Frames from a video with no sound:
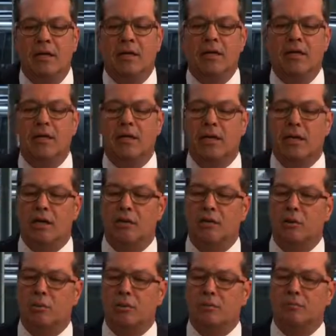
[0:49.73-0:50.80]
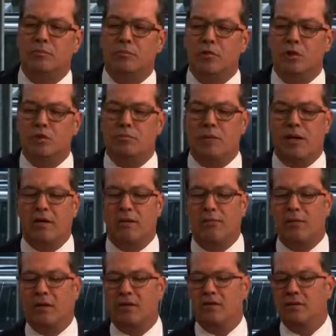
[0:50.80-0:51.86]
And nobody knows better
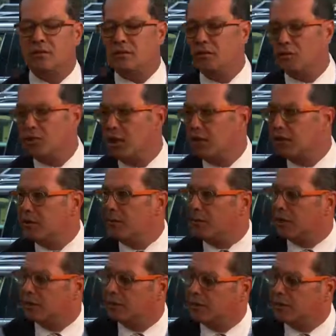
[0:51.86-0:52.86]
about this than Jonathan